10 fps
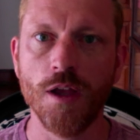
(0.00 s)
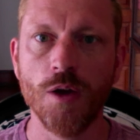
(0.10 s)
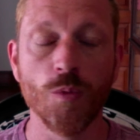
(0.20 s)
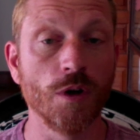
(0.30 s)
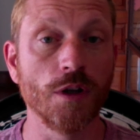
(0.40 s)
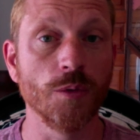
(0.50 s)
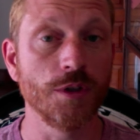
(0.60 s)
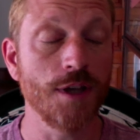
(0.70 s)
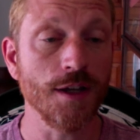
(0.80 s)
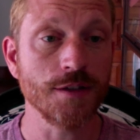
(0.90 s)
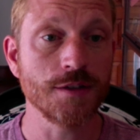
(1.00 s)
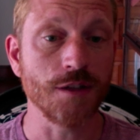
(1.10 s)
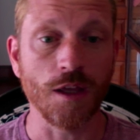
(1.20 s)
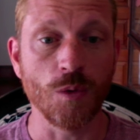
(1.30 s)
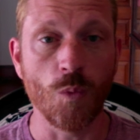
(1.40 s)
Working with Texts
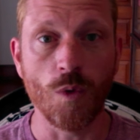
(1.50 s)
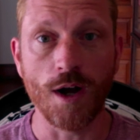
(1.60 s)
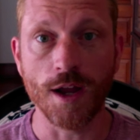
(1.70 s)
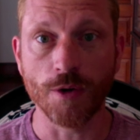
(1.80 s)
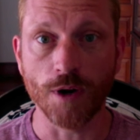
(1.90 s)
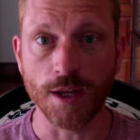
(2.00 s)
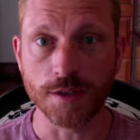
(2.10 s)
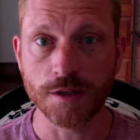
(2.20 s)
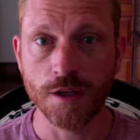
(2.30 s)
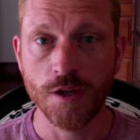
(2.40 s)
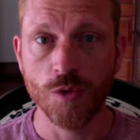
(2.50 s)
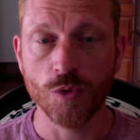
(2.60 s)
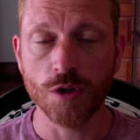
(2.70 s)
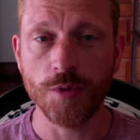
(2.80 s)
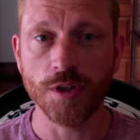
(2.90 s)
and Why Write. We're
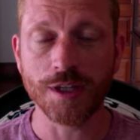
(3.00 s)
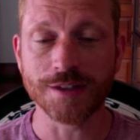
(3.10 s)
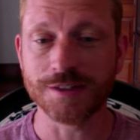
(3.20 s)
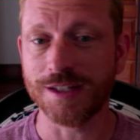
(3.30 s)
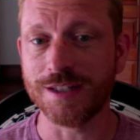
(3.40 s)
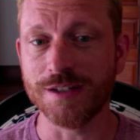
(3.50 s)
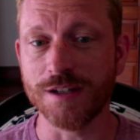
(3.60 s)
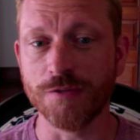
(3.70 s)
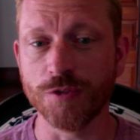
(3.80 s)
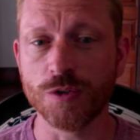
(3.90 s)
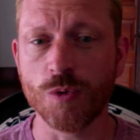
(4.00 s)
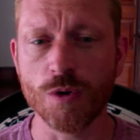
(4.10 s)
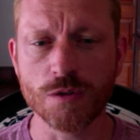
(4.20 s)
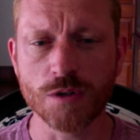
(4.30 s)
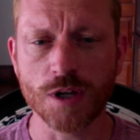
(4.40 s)
going to be looking at this idea of
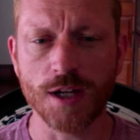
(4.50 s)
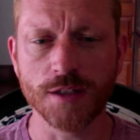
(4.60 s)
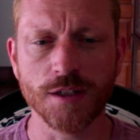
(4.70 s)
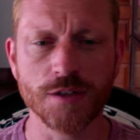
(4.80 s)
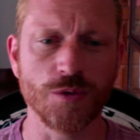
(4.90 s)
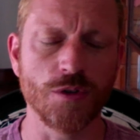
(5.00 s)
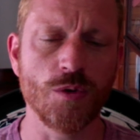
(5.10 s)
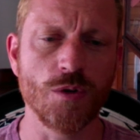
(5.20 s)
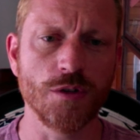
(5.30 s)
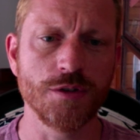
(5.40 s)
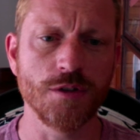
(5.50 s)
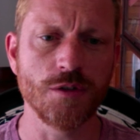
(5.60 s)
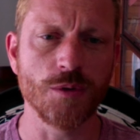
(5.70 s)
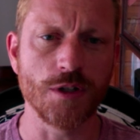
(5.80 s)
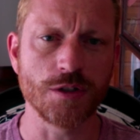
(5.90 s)
rhetorical contexts or rhetorical
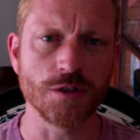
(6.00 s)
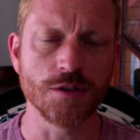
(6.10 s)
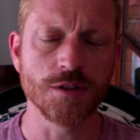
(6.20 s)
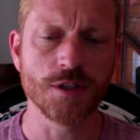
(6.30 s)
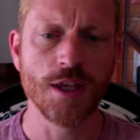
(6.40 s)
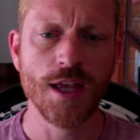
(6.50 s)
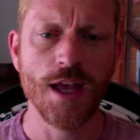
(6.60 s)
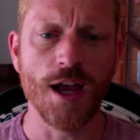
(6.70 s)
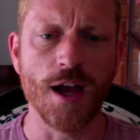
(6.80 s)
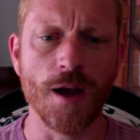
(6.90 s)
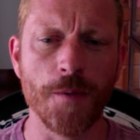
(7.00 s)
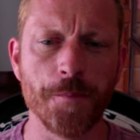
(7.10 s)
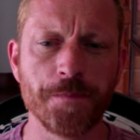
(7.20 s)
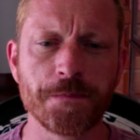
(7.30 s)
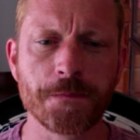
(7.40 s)
situations
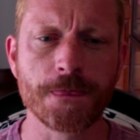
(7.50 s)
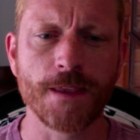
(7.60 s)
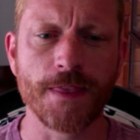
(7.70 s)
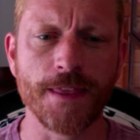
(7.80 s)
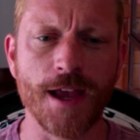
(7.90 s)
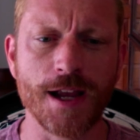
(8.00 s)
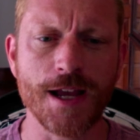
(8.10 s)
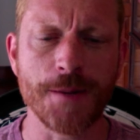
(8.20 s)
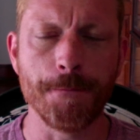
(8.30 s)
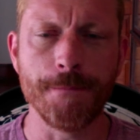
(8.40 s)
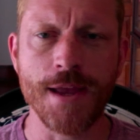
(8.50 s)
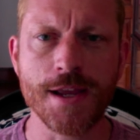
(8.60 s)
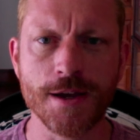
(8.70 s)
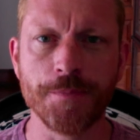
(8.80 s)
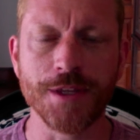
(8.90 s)
that kind of make
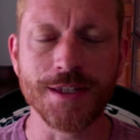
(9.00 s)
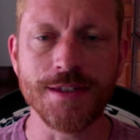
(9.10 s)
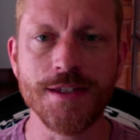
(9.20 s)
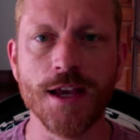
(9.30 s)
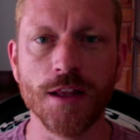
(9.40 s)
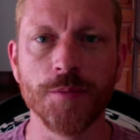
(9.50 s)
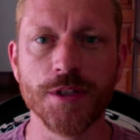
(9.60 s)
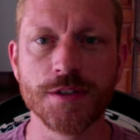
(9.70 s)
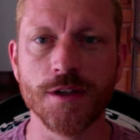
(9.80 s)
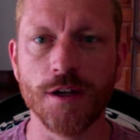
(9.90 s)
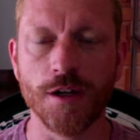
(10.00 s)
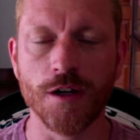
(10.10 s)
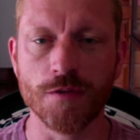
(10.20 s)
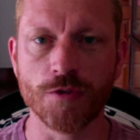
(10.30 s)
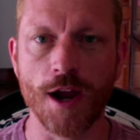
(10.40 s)
up the key elements
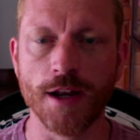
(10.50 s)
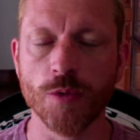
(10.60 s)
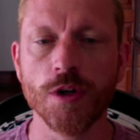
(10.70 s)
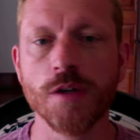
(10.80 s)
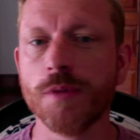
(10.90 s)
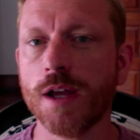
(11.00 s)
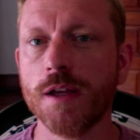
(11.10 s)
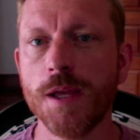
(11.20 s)
of writing. We're talking about